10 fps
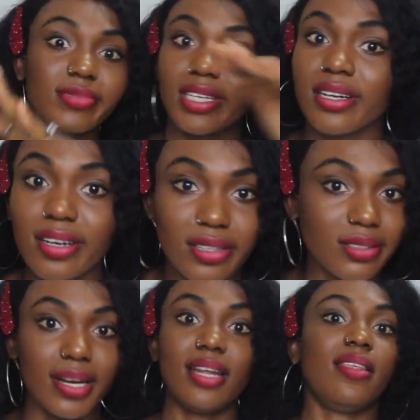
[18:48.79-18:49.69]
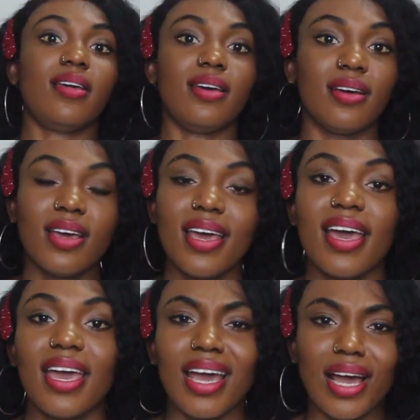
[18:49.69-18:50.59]
you're not gonna do anything.
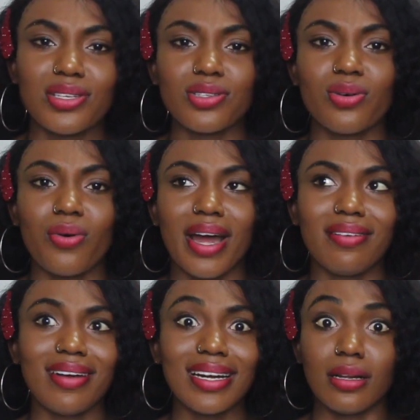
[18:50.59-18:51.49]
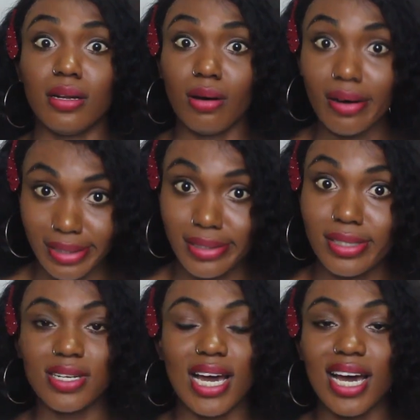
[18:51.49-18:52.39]
Yeah, so I read a lot.
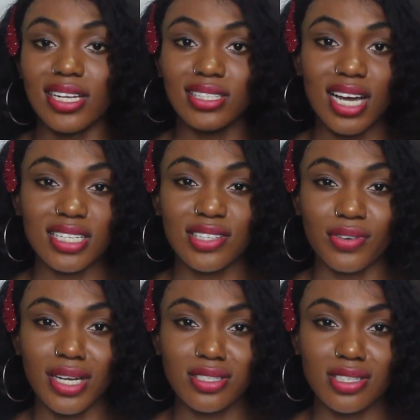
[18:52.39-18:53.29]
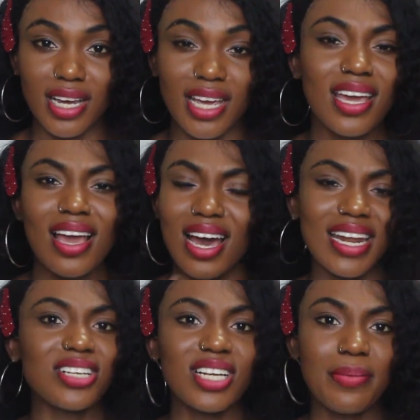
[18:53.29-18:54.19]
I had a target for each day,
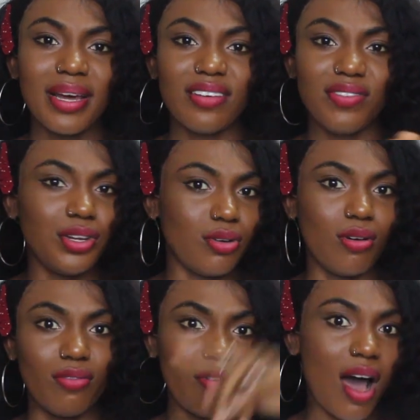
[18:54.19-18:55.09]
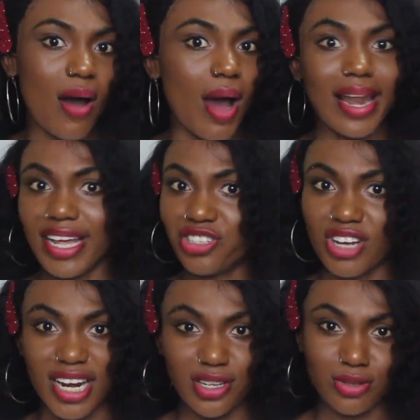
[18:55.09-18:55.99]
and I actually made a video of how I learned
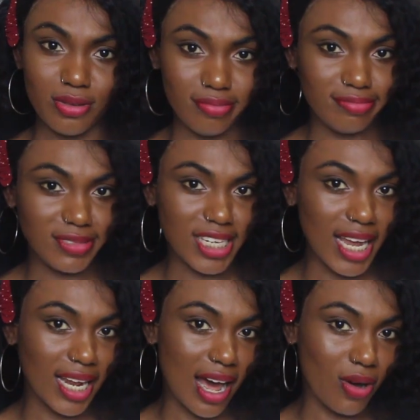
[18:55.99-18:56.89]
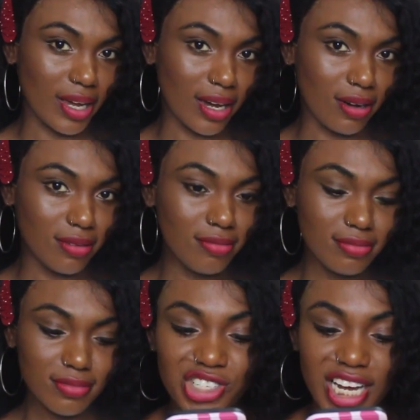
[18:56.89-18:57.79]
Chinese, so check it out, girl.
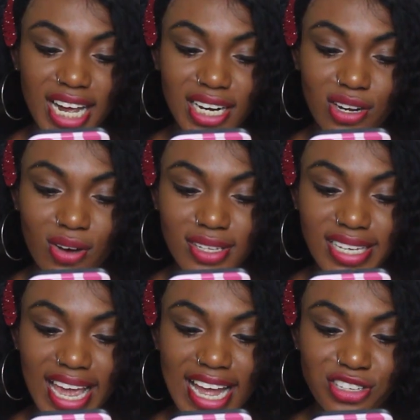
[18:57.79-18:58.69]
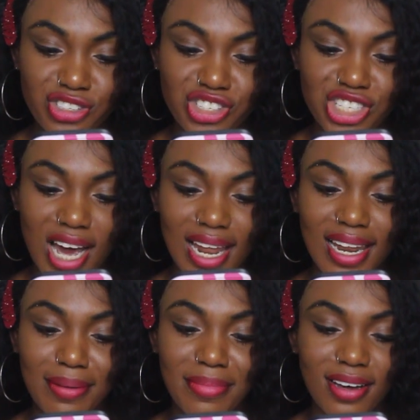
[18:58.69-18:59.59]

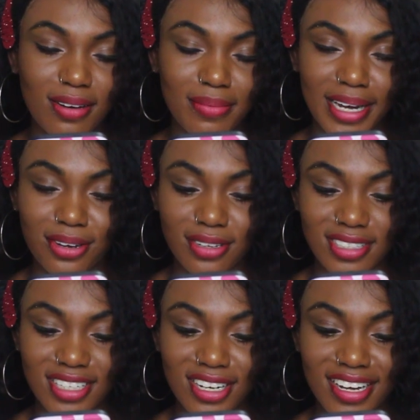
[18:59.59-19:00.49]
Chen.nchali. Oh my god.